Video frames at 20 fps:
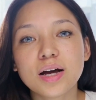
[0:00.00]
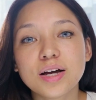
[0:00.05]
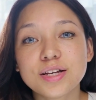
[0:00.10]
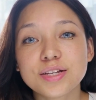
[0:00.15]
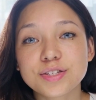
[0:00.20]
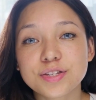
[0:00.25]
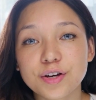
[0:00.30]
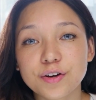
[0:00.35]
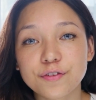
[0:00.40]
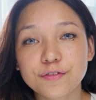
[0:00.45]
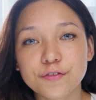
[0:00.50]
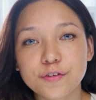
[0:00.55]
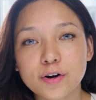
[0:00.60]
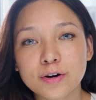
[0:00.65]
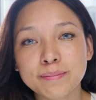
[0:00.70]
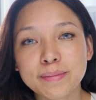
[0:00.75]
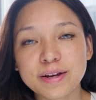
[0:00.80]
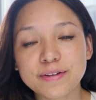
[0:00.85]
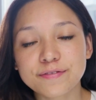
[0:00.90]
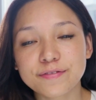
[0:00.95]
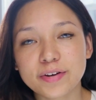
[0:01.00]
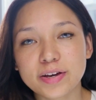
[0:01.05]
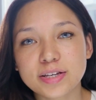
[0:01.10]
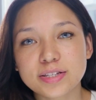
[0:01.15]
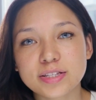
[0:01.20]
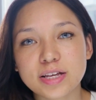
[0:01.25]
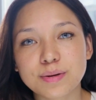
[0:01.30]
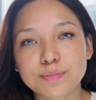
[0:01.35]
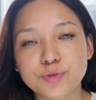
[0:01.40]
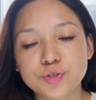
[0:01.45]
So for my
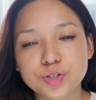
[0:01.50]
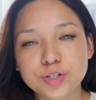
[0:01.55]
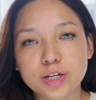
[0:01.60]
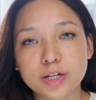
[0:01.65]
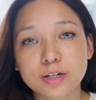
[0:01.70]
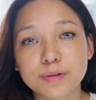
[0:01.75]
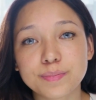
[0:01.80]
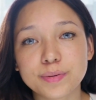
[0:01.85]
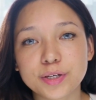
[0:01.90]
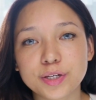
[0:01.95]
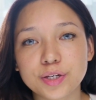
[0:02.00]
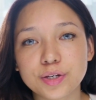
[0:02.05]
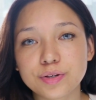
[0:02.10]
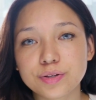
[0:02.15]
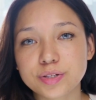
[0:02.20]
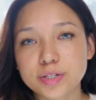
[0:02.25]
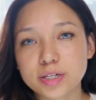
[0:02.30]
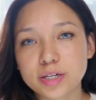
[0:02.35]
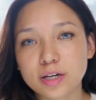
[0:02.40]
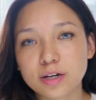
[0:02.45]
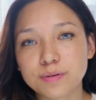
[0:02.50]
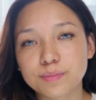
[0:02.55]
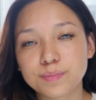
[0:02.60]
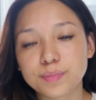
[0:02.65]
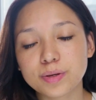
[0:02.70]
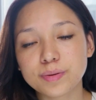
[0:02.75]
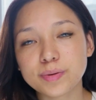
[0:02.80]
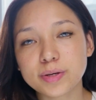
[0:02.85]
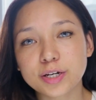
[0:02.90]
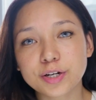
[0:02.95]
face, I'm just going to be using a
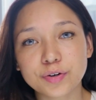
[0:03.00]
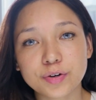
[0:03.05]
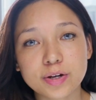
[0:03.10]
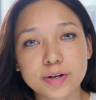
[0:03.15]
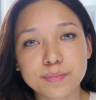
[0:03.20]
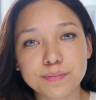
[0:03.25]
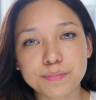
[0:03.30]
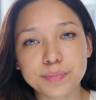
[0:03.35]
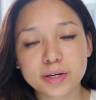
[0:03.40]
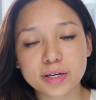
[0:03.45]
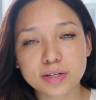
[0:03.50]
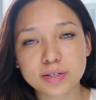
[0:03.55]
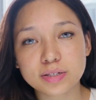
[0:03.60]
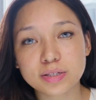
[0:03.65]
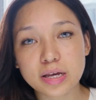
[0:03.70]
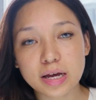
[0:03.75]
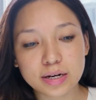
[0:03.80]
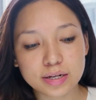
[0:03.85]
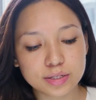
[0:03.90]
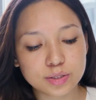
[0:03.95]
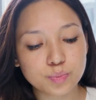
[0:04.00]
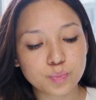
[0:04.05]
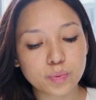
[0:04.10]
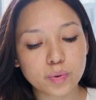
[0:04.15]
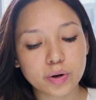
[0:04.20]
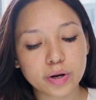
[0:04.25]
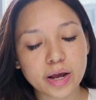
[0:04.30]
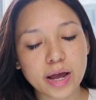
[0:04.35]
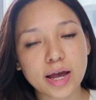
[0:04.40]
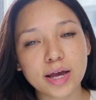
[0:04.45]
BB cream because that is
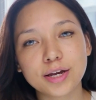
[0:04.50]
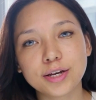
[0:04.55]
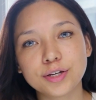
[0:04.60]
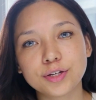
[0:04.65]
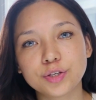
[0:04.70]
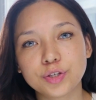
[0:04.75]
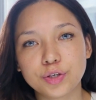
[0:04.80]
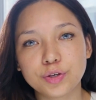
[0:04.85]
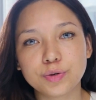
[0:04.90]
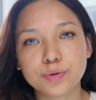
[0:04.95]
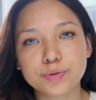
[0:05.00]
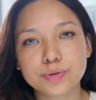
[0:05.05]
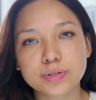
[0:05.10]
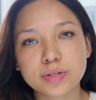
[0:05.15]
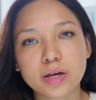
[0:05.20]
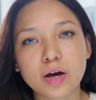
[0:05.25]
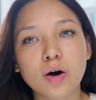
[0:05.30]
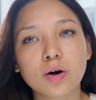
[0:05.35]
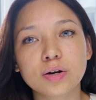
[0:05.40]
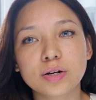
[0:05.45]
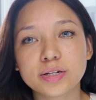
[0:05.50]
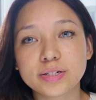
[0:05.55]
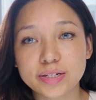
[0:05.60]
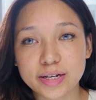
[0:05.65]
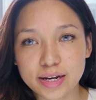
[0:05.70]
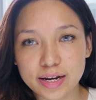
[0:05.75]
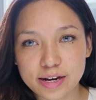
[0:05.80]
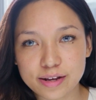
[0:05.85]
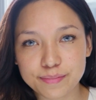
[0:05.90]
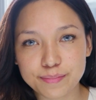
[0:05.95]
what I use on a
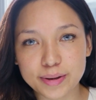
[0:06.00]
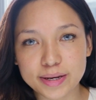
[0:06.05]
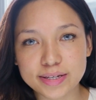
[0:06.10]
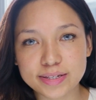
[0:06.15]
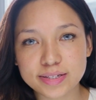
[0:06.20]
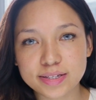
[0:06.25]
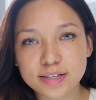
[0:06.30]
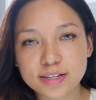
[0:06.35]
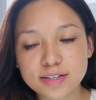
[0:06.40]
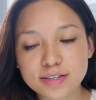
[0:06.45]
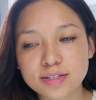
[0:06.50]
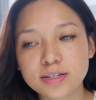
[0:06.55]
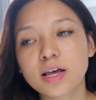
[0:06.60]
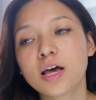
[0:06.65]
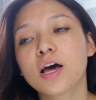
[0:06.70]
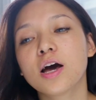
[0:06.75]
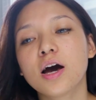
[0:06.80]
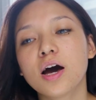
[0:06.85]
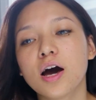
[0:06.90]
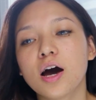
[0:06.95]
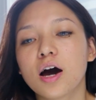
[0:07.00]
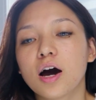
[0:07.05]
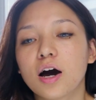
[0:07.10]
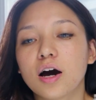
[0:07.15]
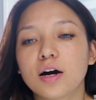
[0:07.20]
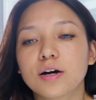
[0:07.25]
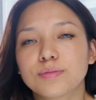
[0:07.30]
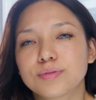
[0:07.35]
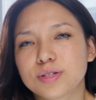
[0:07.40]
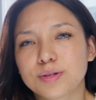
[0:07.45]
daily basis.
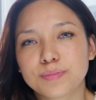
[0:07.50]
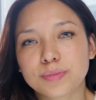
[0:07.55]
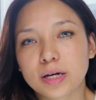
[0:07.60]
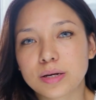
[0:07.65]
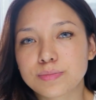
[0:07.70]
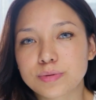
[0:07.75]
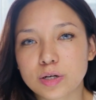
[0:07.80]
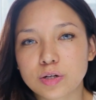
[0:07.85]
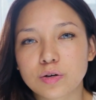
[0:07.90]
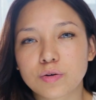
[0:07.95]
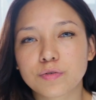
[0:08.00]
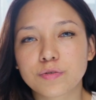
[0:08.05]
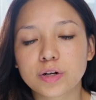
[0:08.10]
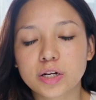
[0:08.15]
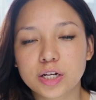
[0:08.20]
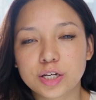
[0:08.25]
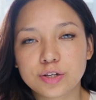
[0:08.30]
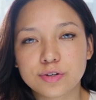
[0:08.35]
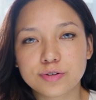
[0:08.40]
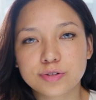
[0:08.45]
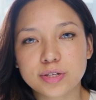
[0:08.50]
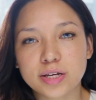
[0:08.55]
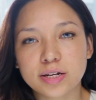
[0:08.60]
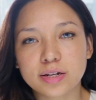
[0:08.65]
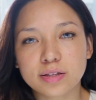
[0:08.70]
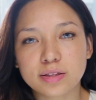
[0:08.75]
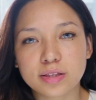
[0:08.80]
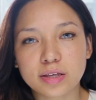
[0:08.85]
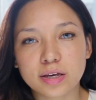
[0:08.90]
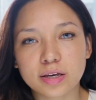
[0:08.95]
Sometimes I don't really use
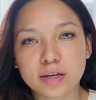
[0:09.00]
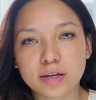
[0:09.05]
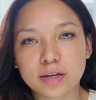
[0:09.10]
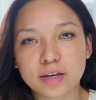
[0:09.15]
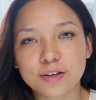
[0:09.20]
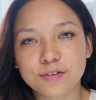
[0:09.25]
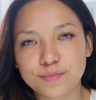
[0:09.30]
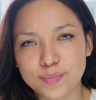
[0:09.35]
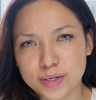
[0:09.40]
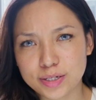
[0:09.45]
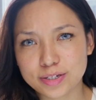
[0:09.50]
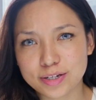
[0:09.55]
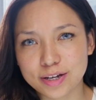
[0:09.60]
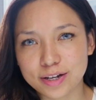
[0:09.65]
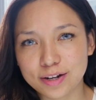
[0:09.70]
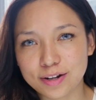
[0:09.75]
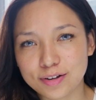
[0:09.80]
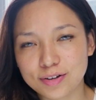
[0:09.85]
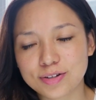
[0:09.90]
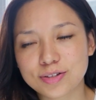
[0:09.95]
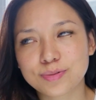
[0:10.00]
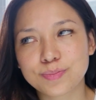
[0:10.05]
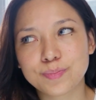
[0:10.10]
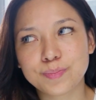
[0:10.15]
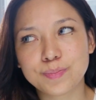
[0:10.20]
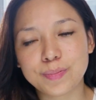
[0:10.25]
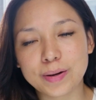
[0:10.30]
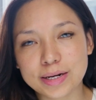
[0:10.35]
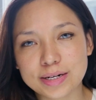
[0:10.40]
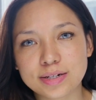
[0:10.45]
anything if my skin looks
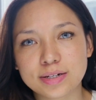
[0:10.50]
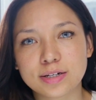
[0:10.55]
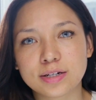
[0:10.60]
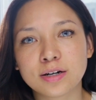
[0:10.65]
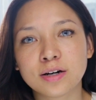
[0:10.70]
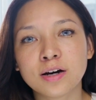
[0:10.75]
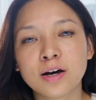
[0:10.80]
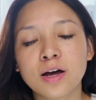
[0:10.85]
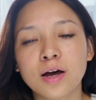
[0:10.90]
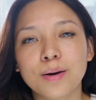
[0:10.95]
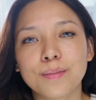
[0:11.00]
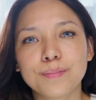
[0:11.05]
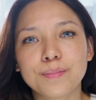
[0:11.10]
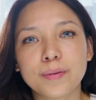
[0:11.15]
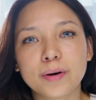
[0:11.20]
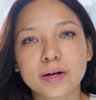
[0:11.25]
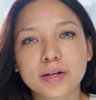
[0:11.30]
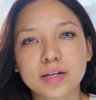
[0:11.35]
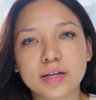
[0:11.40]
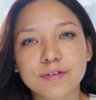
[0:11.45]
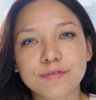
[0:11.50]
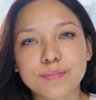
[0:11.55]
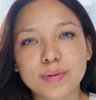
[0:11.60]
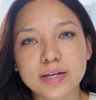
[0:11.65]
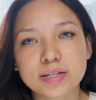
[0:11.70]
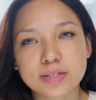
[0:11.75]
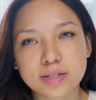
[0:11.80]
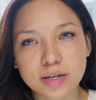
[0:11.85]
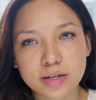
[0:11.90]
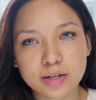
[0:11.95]
better, but if my
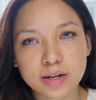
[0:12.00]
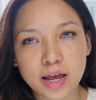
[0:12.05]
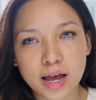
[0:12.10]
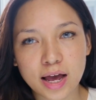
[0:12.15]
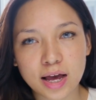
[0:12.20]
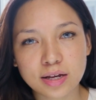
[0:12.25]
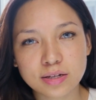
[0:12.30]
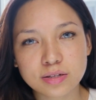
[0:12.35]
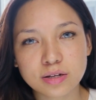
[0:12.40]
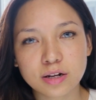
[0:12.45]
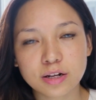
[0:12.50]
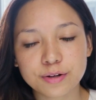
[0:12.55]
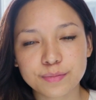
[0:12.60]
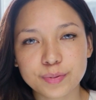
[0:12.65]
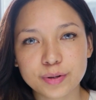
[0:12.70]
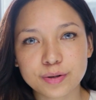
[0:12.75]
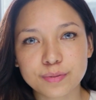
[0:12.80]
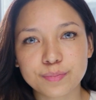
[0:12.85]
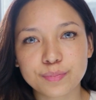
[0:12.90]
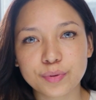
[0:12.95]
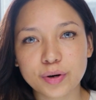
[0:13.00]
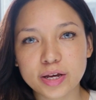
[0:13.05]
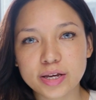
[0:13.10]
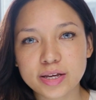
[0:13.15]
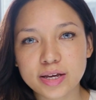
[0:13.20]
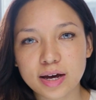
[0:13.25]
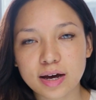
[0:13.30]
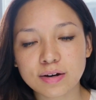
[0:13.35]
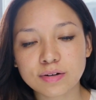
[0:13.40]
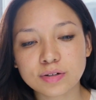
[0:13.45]
skin has a little bit of
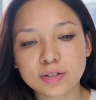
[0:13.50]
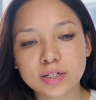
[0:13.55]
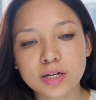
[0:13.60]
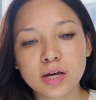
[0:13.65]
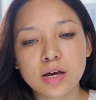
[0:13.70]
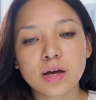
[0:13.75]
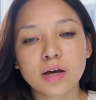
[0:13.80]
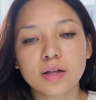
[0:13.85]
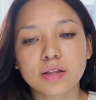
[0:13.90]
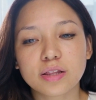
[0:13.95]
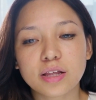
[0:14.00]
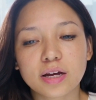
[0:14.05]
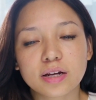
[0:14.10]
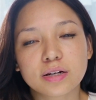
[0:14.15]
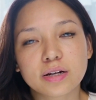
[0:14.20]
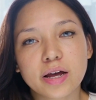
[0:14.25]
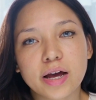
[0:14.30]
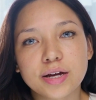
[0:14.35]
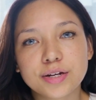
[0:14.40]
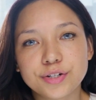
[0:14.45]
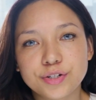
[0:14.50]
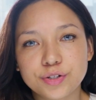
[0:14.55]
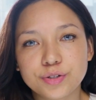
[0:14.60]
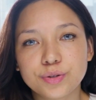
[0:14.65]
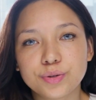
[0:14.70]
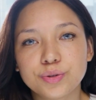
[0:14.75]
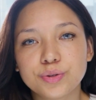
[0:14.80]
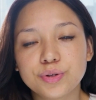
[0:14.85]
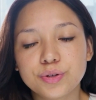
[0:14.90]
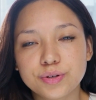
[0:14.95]
breakout, then I do
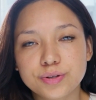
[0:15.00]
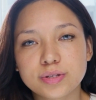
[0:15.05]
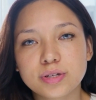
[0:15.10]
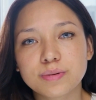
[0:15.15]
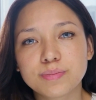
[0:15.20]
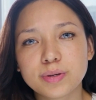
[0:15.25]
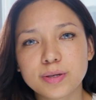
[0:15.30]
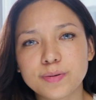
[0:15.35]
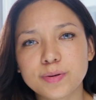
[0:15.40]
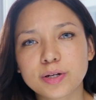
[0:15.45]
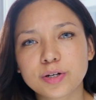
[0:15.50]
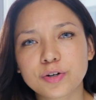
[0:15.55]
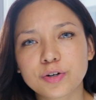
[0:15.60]
use a BB